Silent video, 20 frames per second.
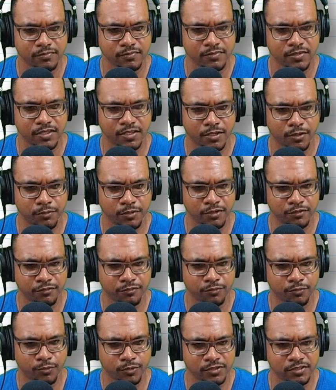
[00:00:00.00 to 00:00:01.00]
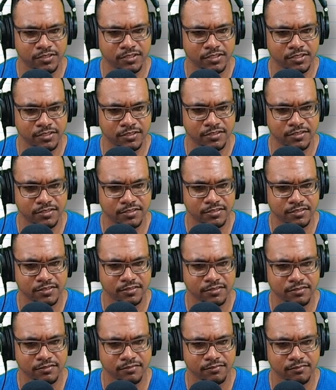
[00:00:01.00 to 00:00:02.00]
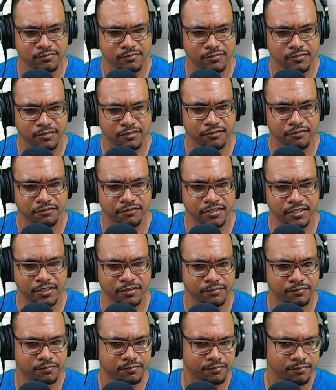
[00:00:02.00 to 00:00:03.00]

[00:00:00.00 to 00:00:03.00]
take away 4/3 v.